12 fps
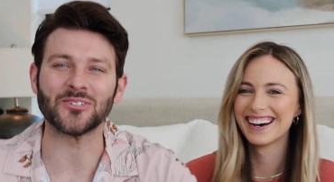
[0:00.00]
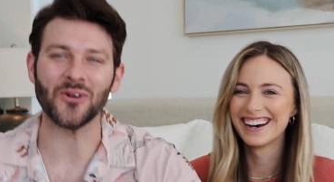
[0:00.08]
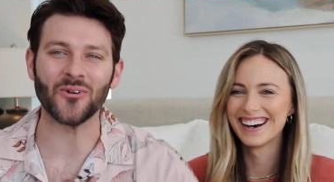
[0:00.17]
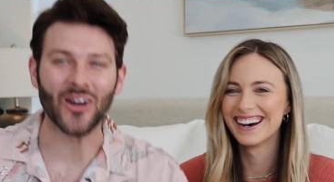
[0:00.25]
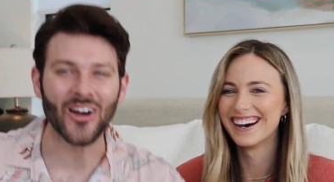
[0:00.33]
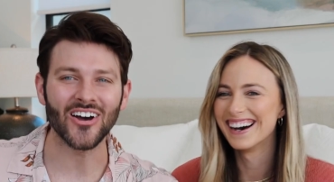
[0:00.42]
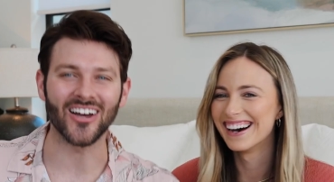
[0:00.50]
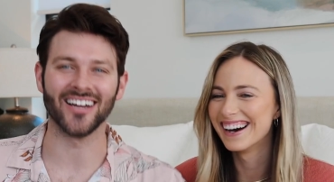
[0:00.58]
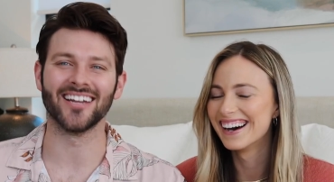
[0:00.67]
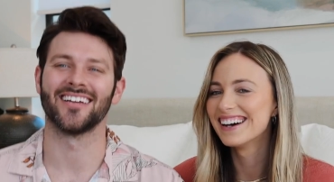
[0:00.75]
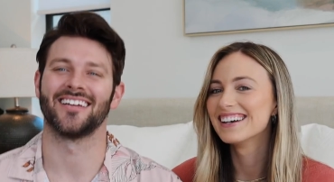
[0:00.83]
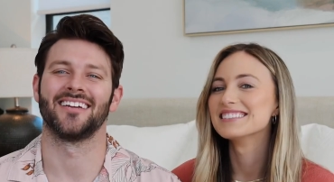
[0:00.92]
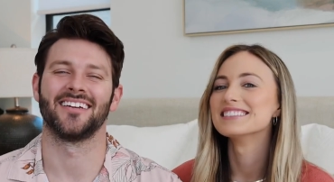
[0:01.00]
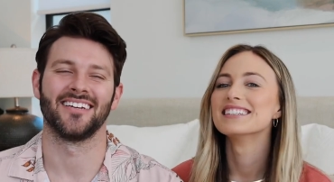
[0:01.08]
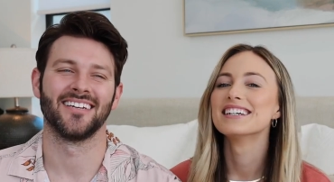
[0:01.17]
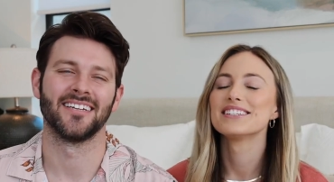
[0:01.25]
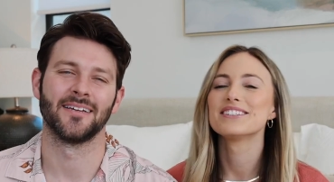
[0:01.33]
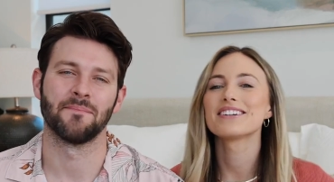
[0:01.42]
Speaker 1: so good.
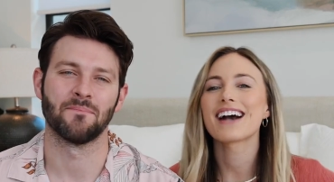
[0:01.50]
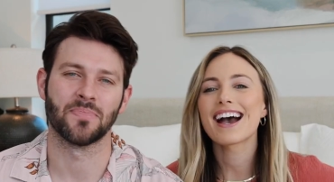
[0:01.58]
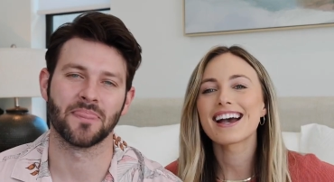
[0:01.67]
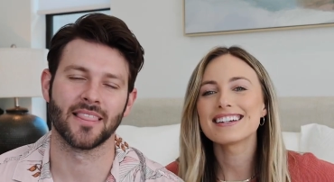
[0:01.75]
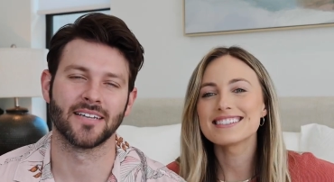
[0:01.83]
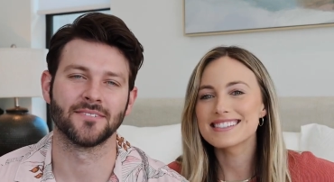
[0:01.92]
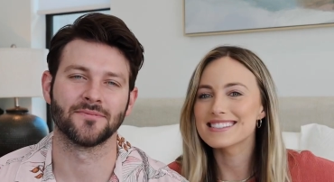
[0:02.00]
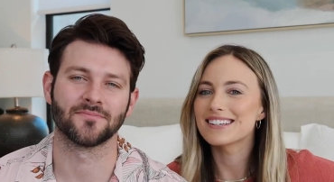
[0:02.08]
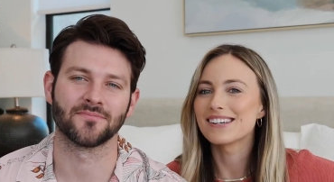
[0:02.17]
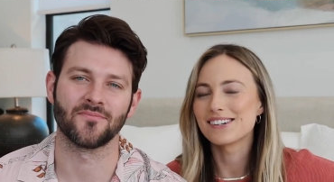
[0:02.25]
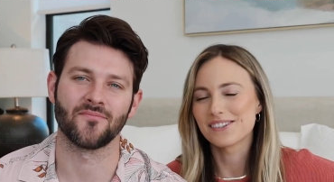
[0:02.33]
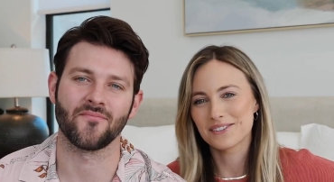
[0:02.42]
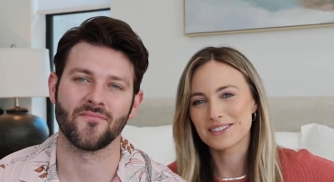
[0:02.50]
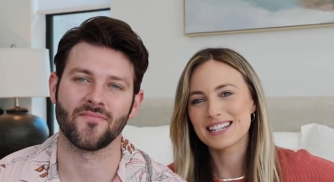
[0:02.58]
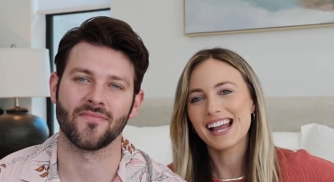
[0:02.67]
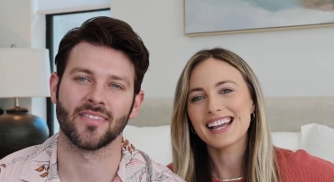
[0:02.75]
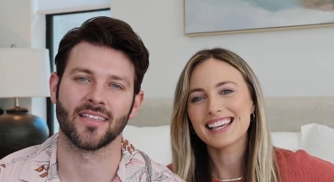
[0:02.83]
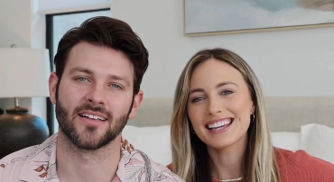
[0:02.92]
Speaker 2: You guys, we're
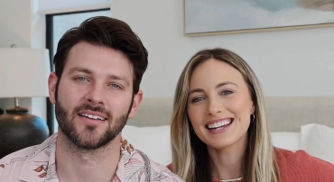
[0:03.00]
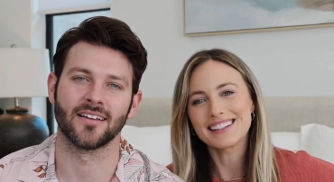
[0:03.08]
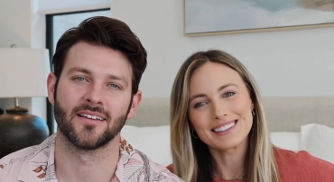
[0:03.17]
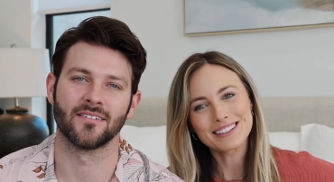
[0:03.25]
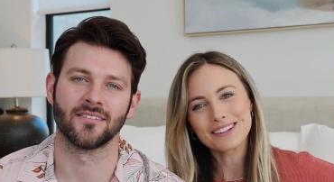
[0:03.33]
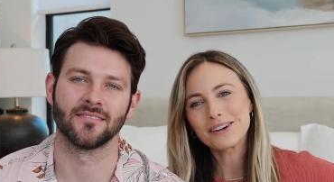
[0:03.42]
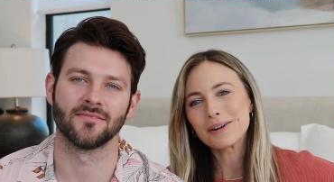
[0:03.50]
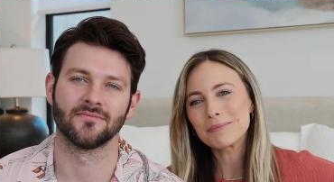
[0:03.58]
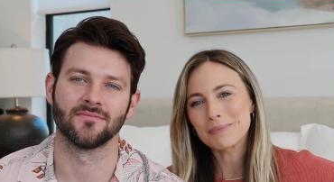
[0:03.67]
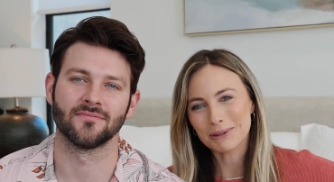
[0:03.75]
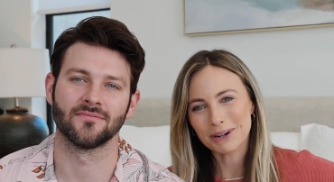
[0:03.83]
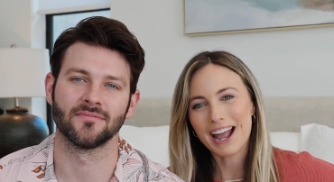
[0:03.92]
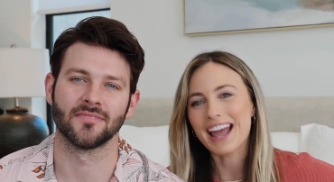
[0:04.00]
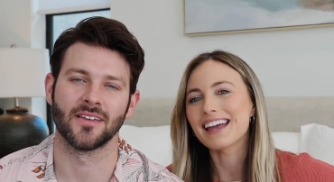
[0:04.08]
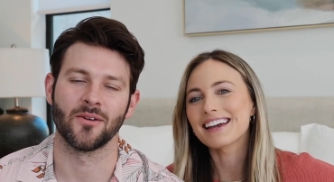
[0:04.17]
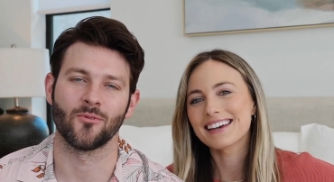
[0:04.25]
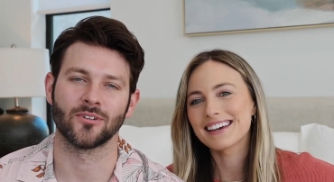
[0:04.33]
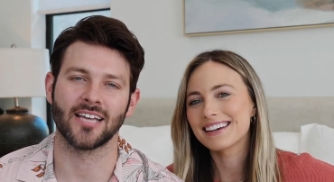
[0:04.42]
taking a little
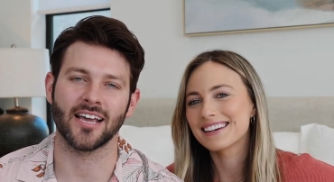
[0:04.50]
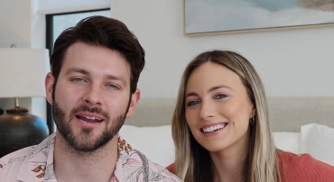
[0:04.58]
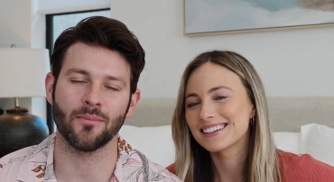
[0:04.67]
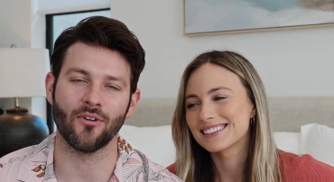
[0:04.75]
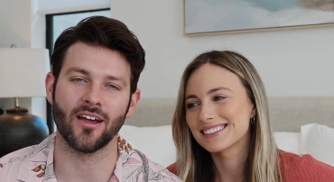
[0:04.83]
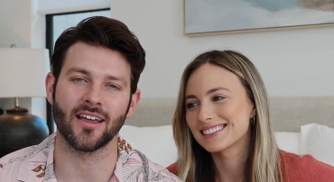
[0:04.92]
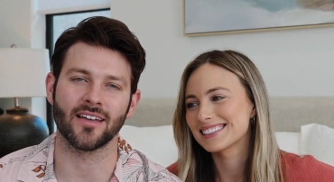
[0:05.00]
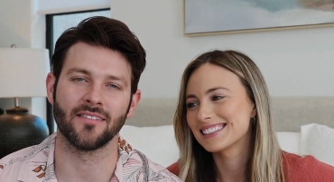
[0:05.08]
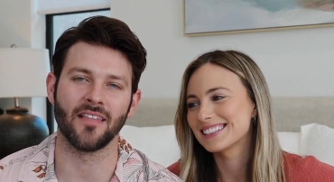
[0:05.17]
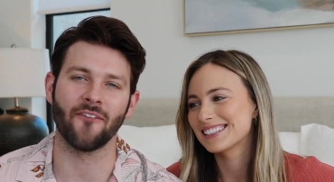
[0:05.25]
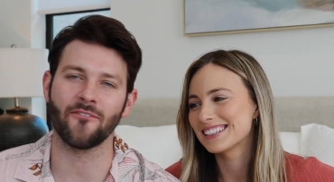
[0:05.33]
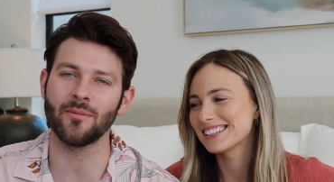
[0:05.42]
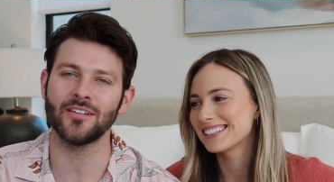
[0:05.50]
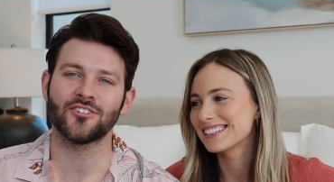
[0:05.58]
break. We're
Speaker 1: taking a break. Not from